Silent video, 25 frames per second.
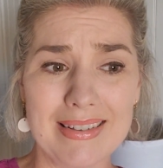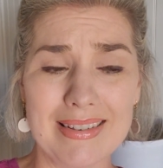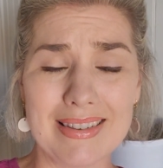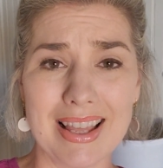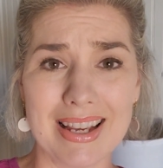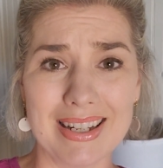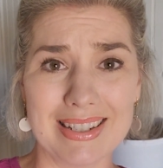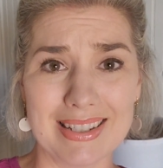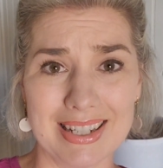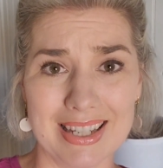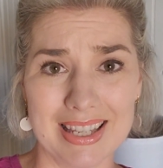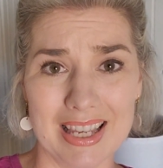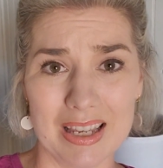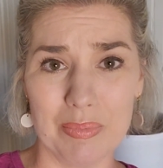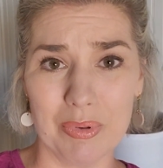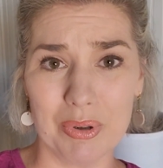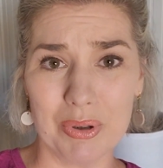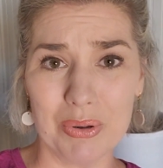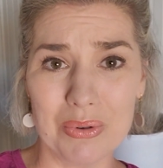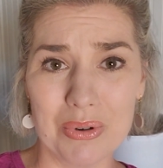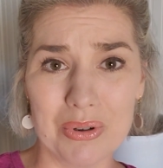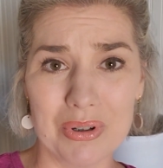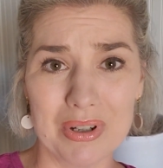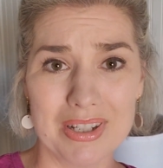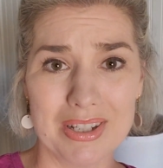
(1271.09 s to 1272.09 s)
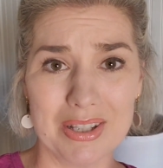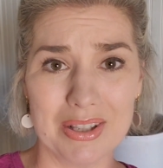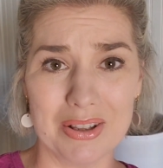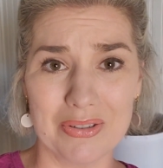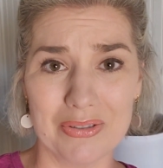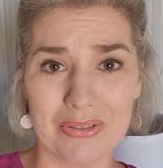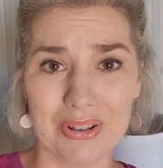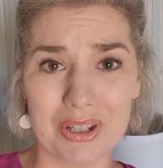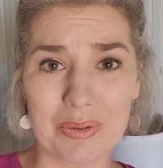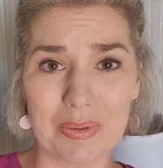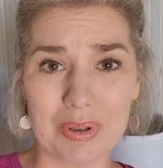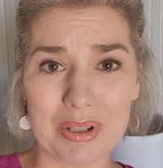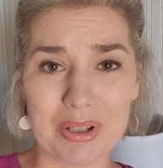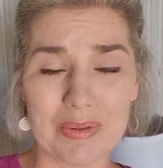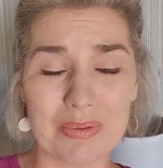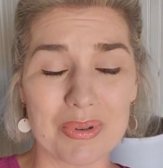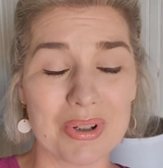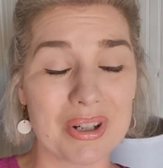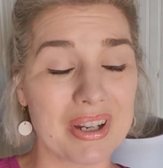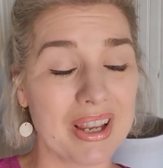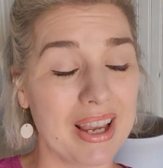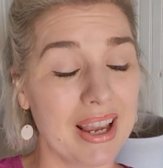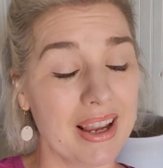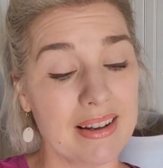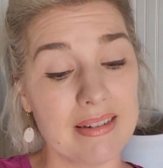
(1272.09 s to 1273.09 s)
like to keep cool because the fridge wasn't
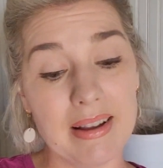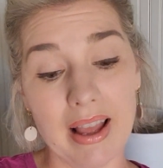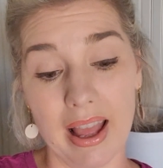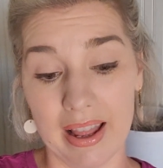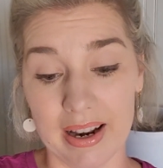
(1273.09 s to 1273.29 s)
working.